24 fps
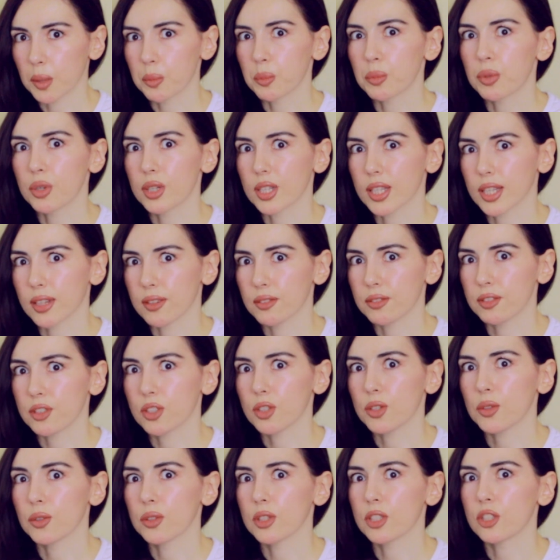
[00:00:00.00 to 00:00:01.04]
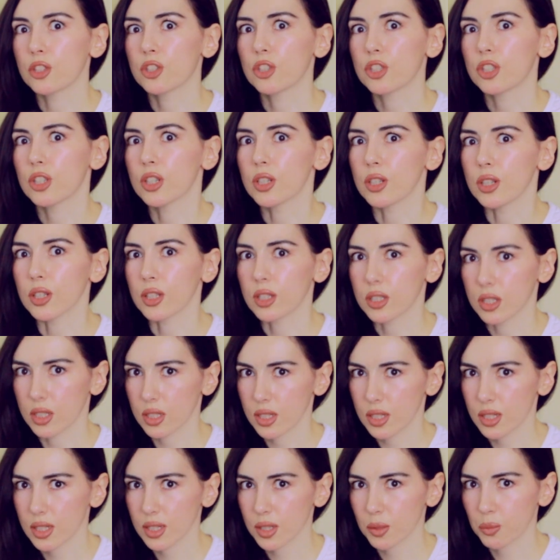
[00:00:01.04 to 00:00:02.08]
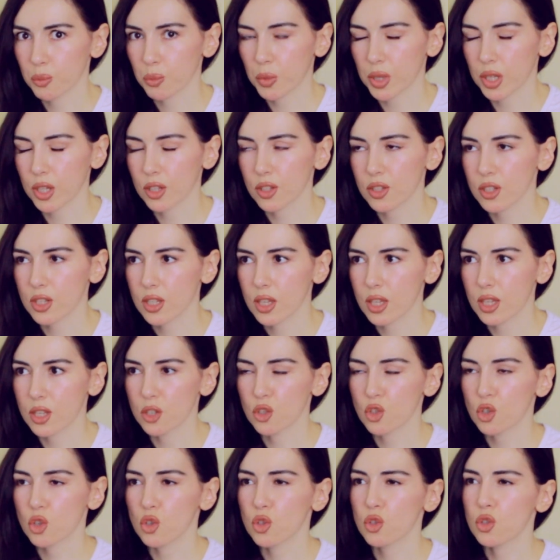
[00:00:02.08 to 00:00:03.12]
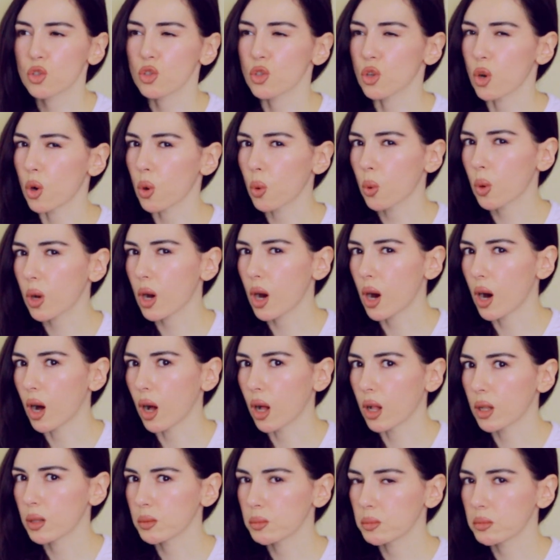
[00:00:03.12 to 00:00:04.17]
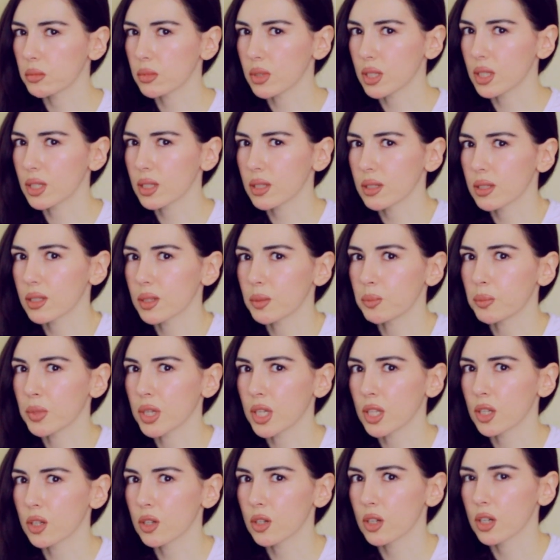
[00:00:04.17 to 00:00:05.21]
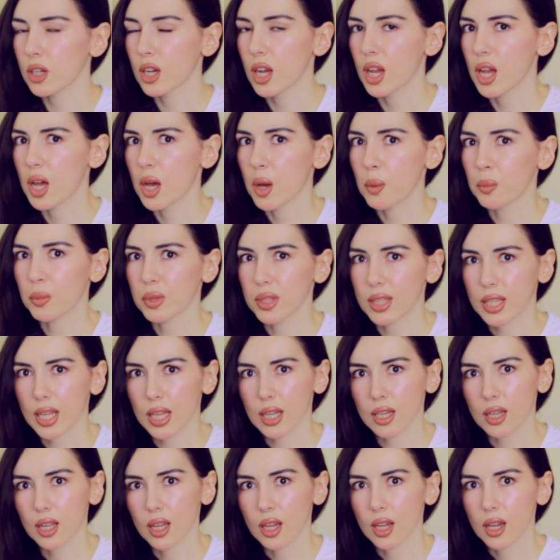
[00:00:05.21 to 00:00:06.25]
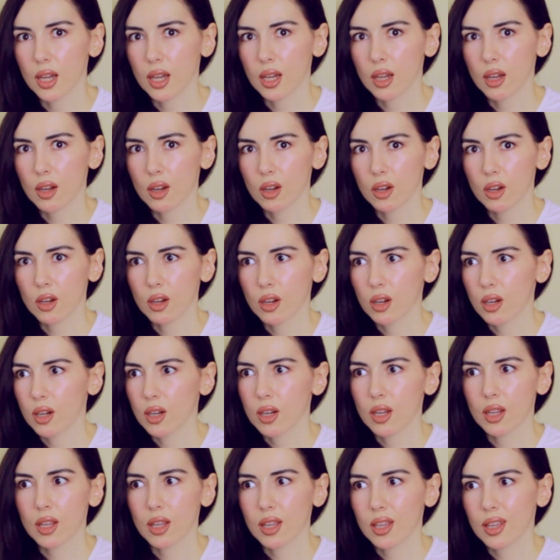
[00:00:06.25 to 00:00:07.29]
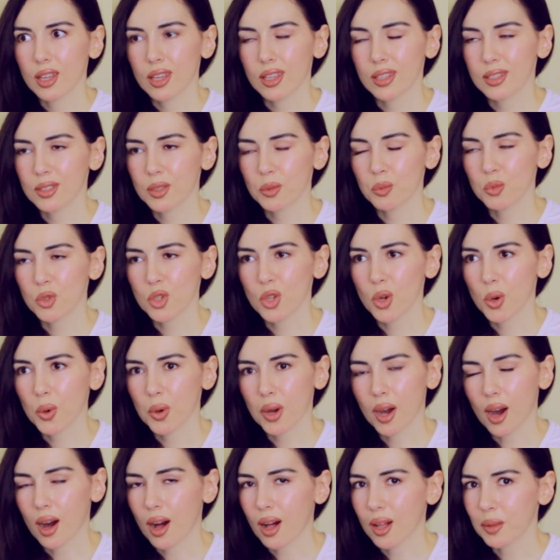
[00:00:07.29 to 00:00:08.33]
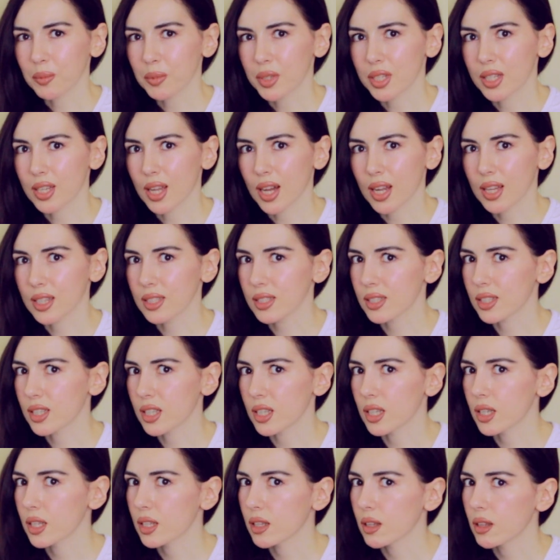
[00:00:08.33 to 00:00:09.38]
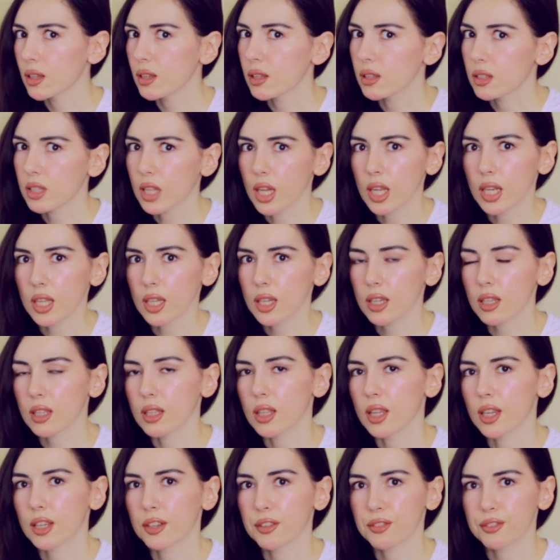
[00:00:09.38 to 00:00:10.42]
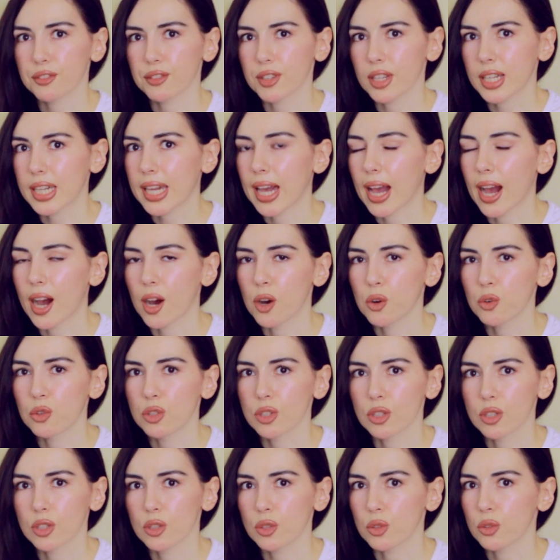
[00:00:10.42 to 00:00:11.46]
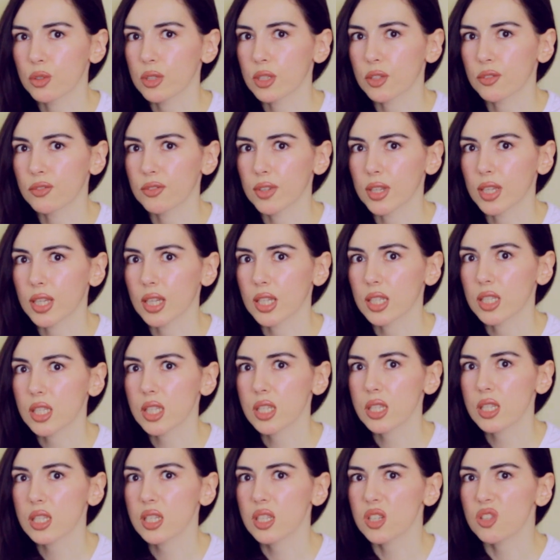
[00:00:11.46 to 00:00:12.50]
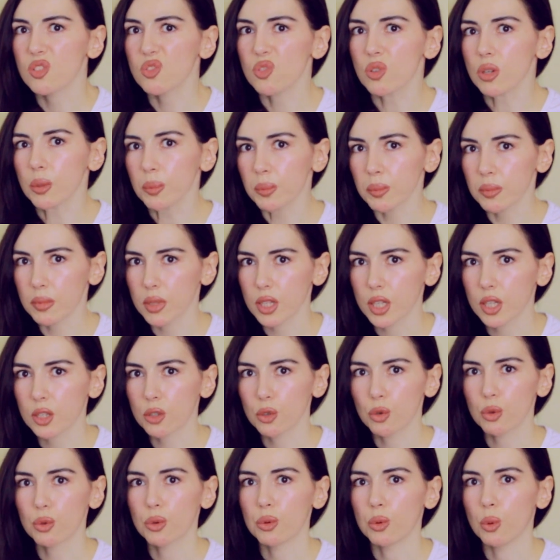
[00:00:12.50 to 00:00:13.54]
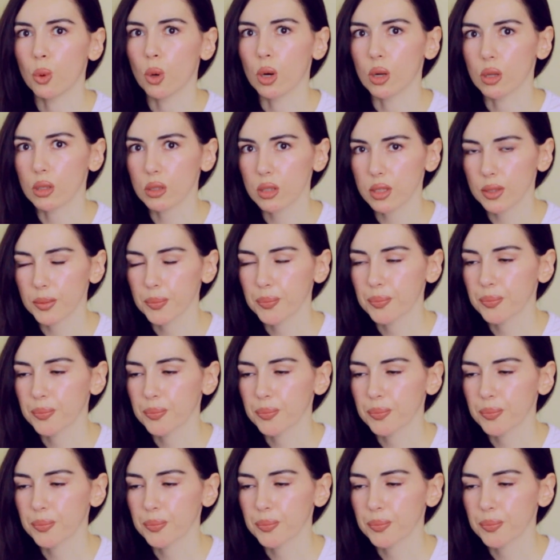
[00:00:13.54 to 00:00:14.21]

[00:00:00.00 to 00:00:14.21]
Emperor gives you the chills because he is so calm in his demeanor. But then he seems so calm and nice, and then he can, like, freak out and do something extremely cruel